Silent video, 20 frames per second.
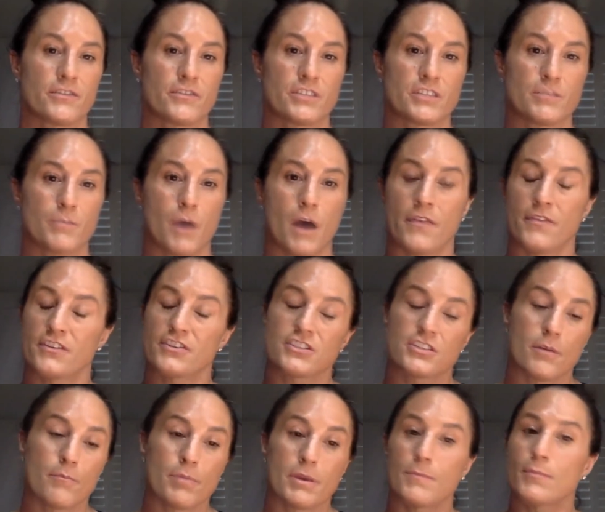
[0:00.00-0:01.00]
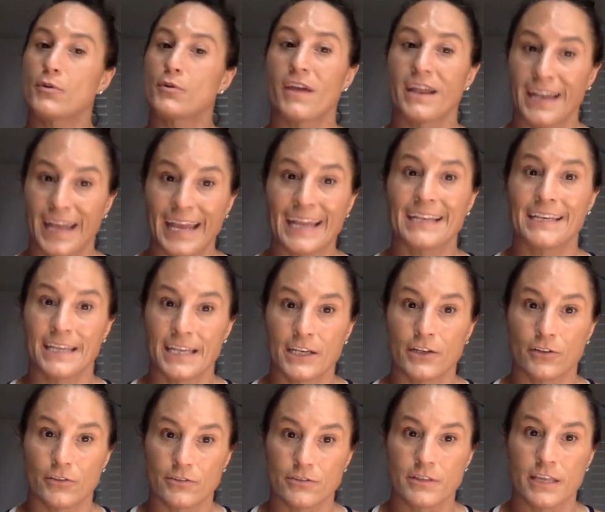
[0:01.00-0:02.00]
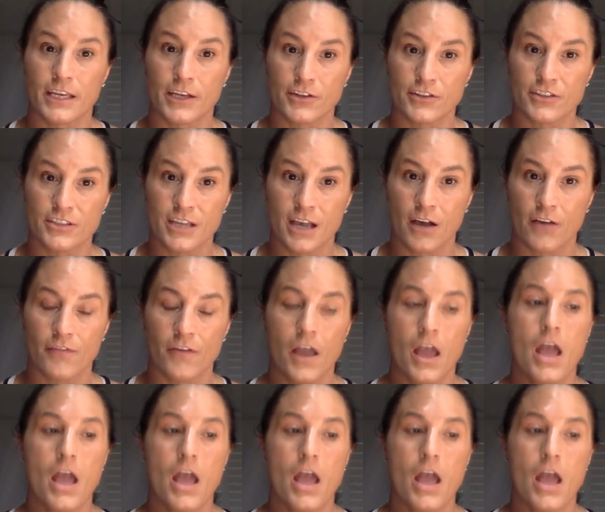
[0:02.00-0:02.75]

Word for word: respond there's some people that hate needles like yourself